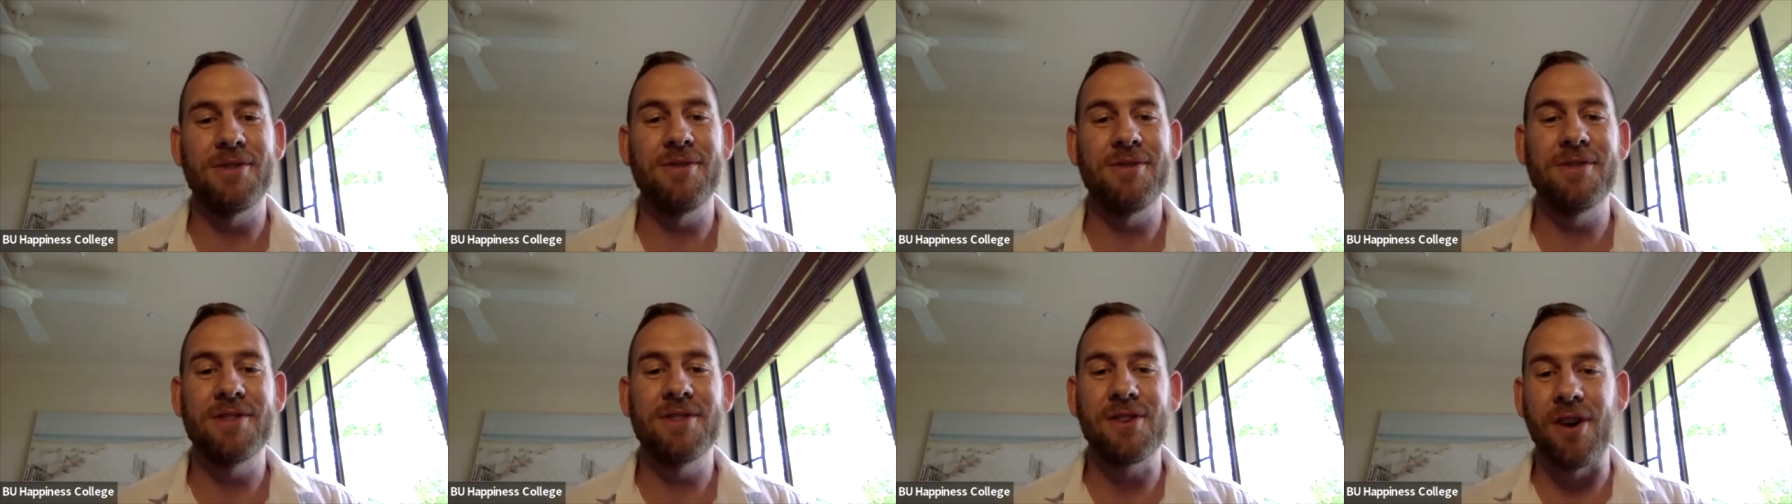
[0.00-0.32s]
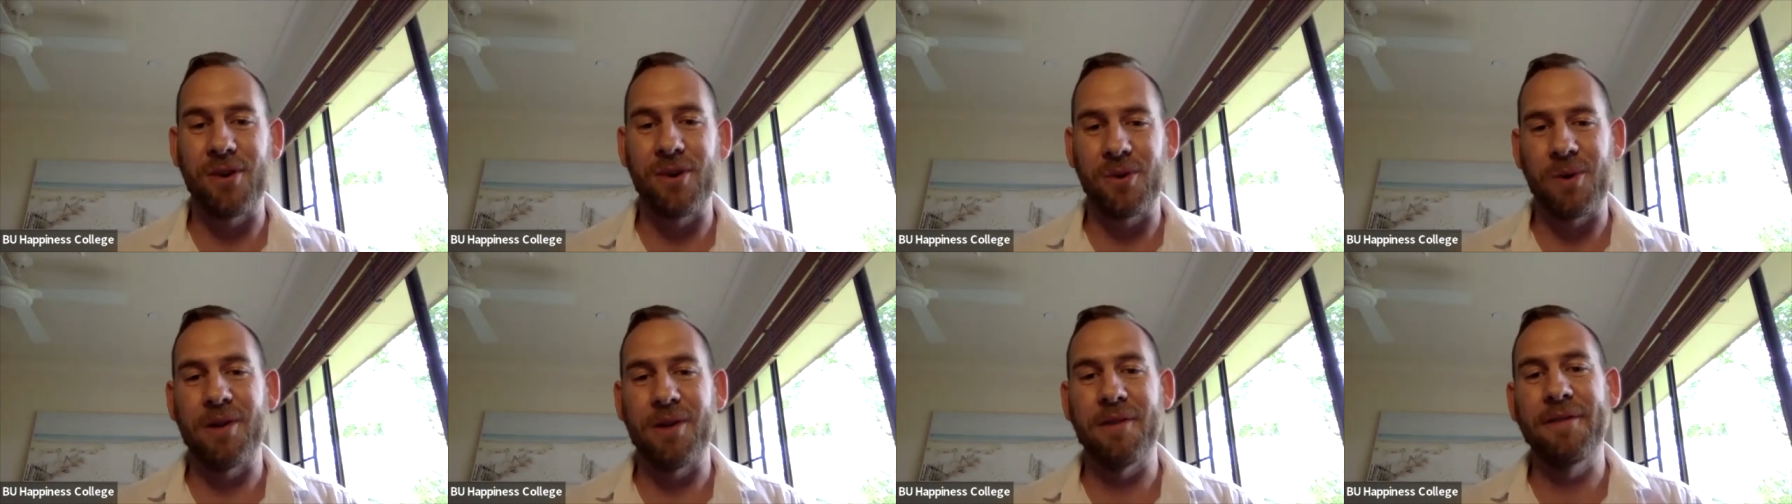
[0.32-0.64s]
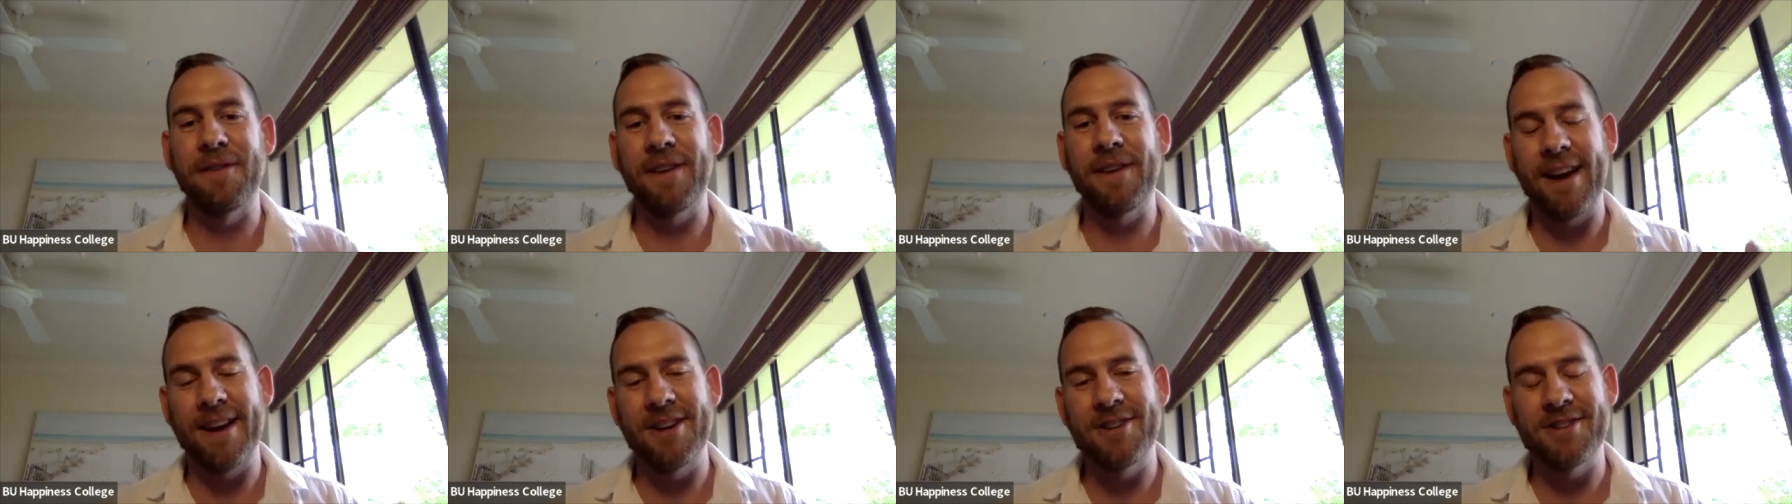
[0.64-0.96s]
who's got
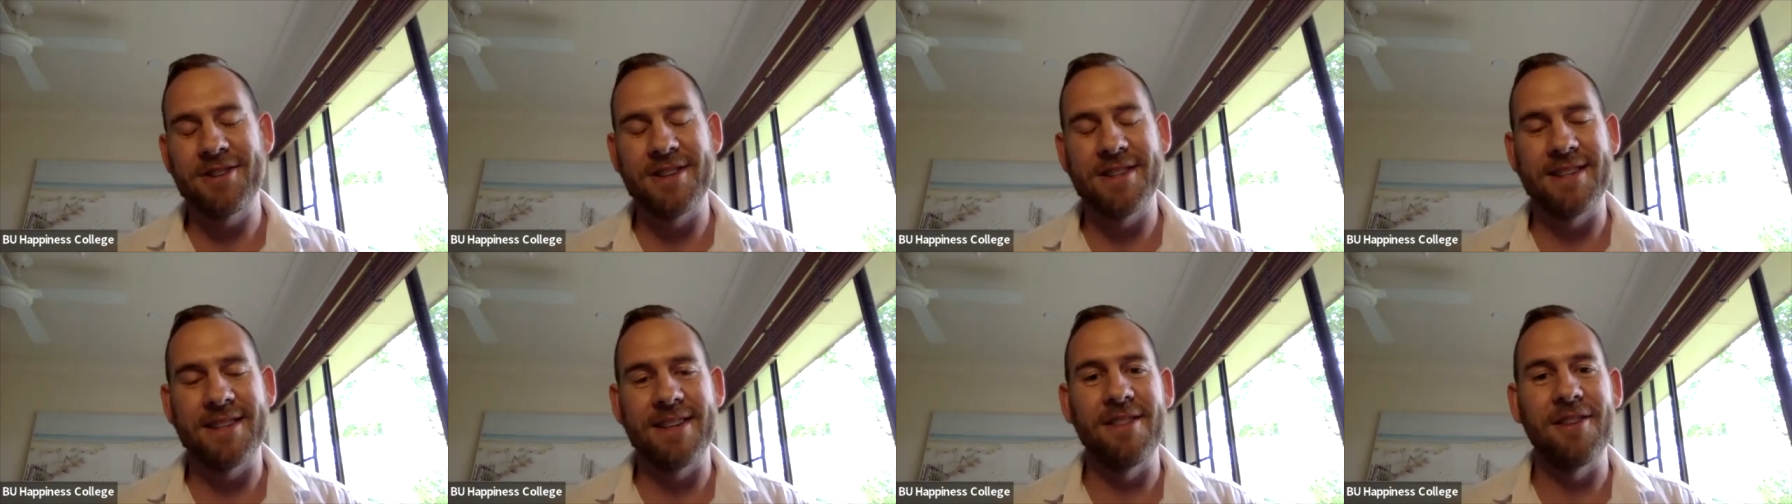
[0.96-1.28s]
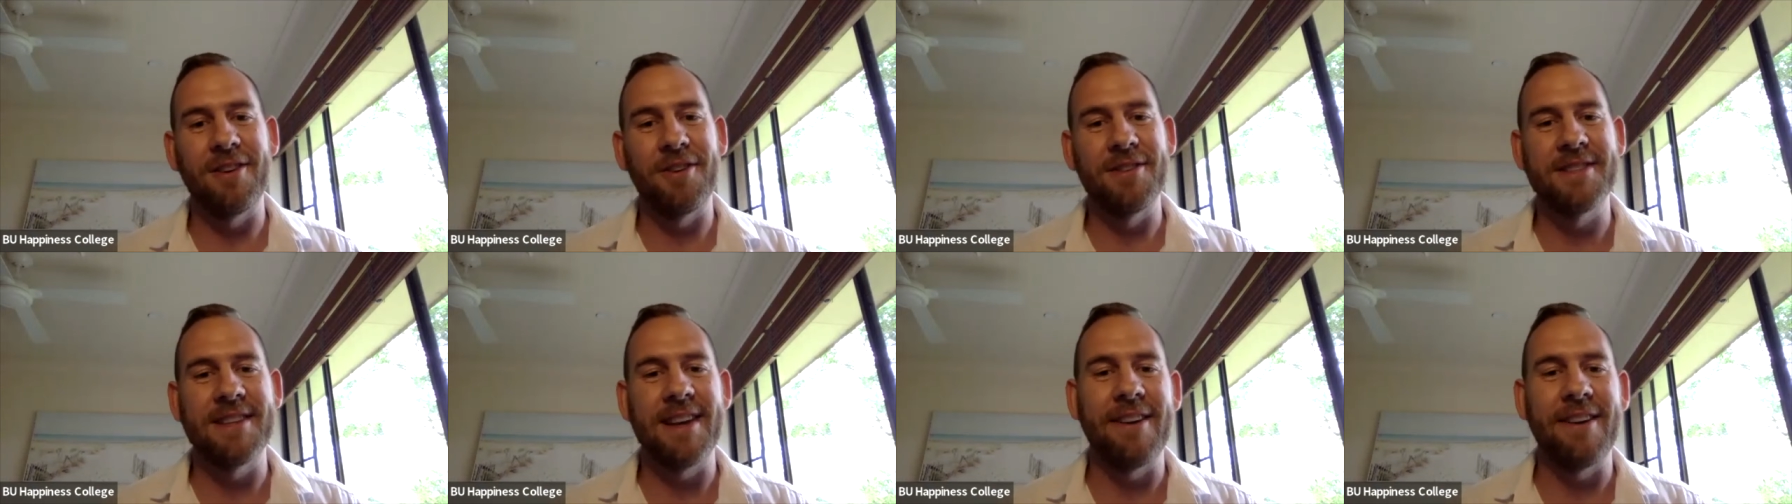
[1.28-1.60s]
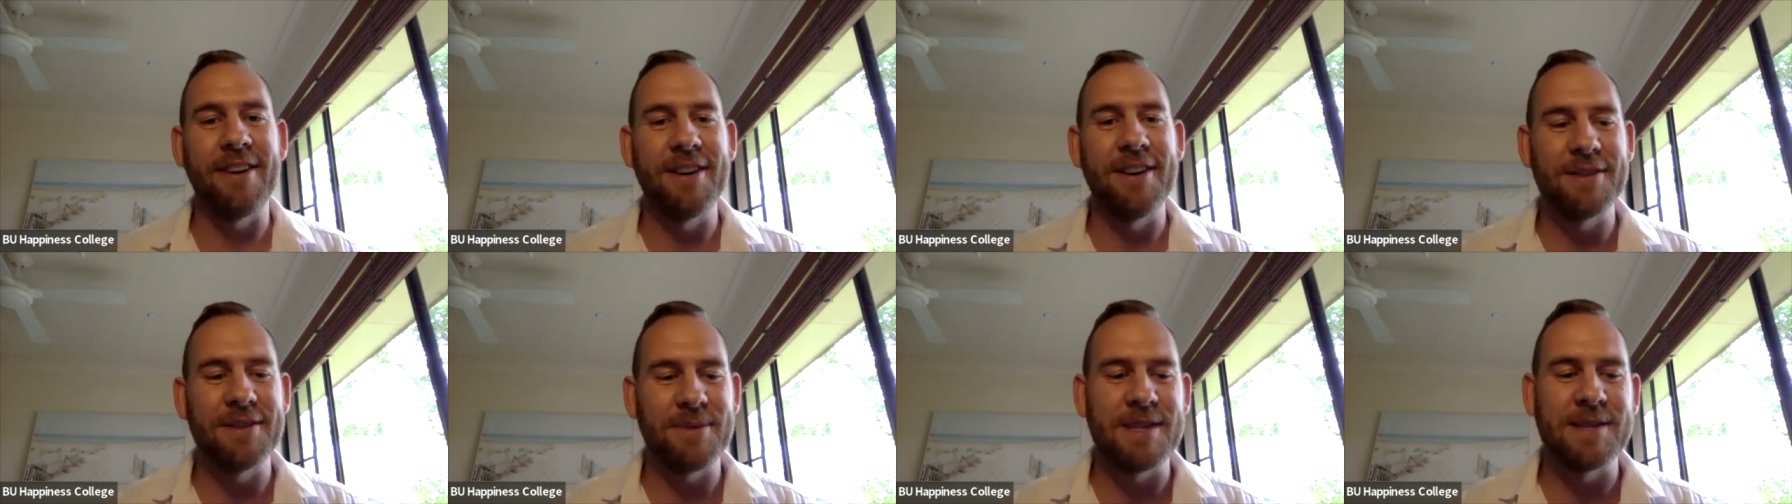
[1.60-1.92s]
qualifications in those
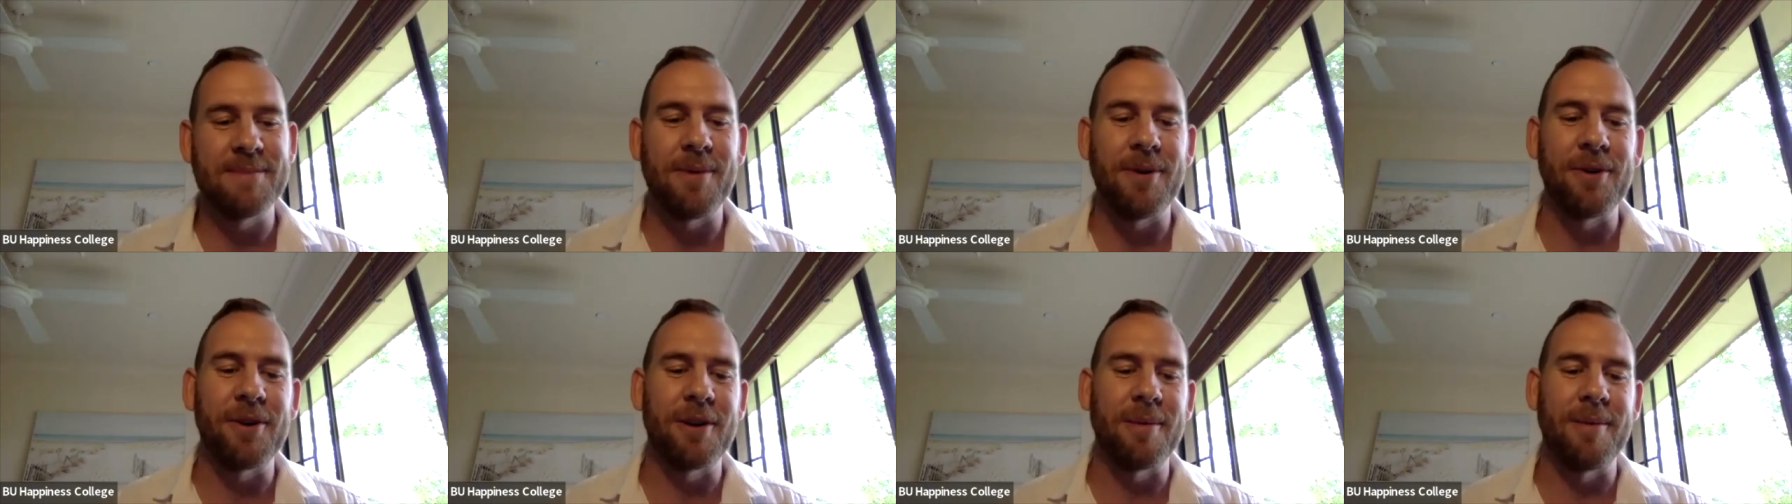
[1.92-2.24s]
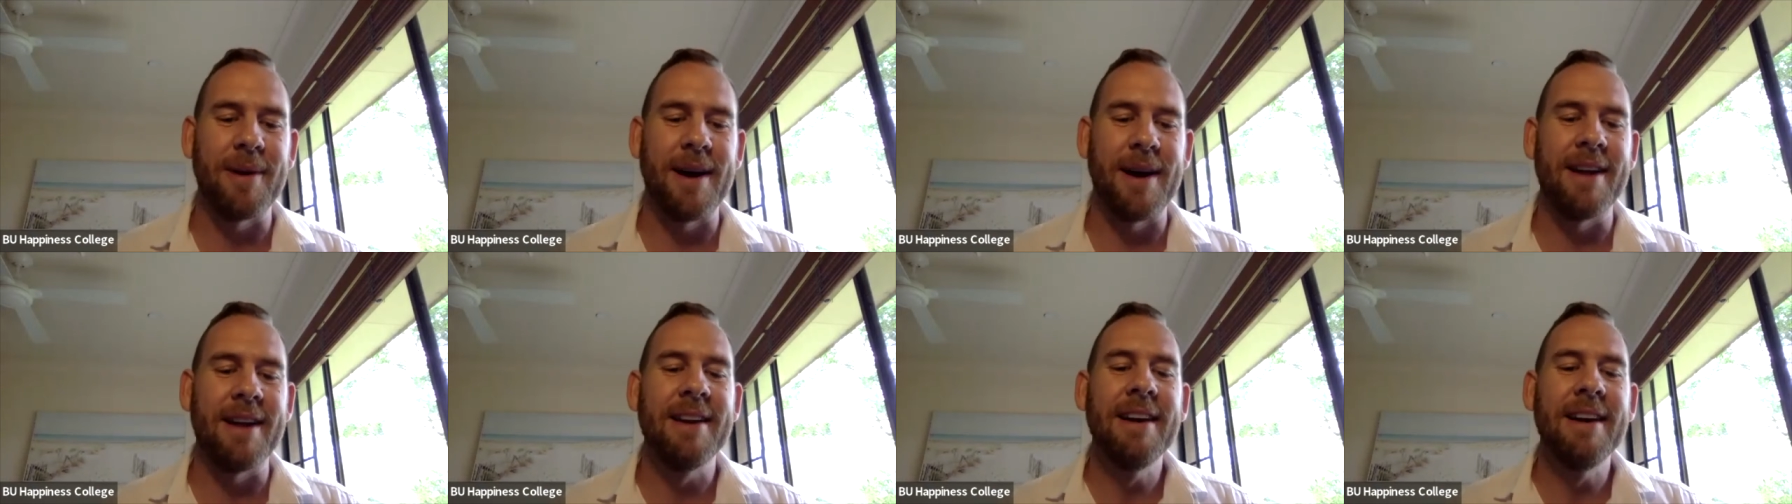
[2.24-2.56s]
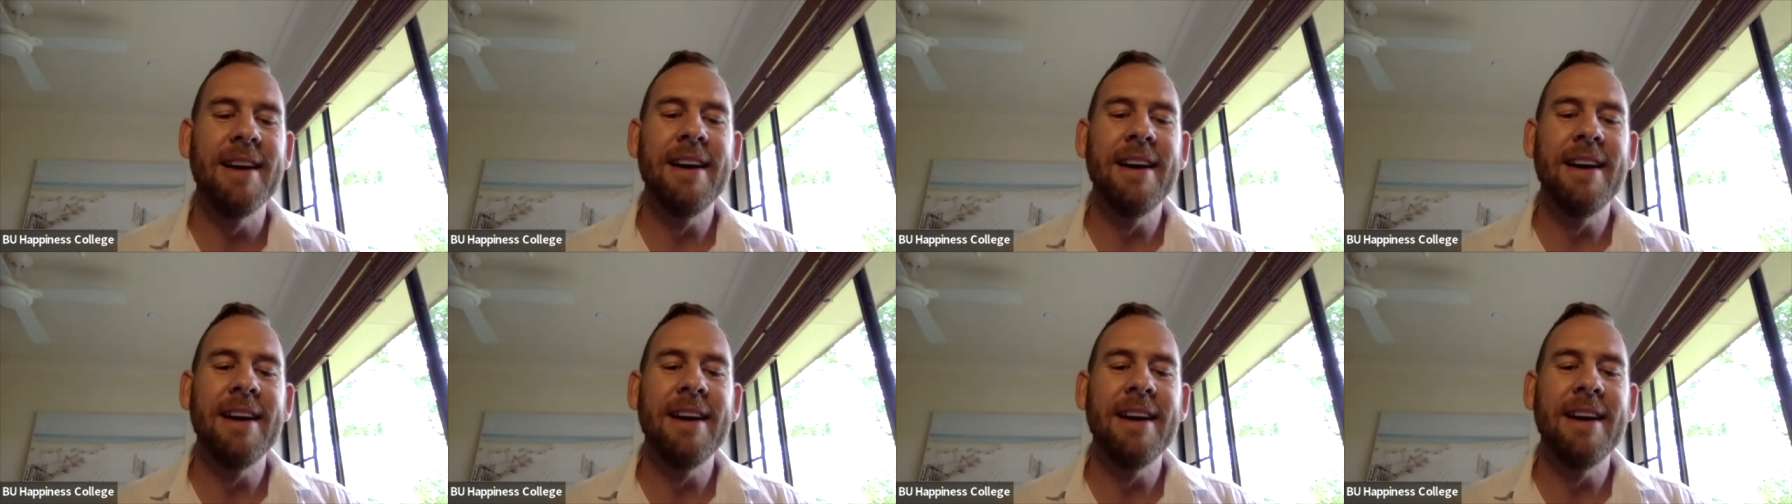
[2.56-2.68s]
areas we spoke about,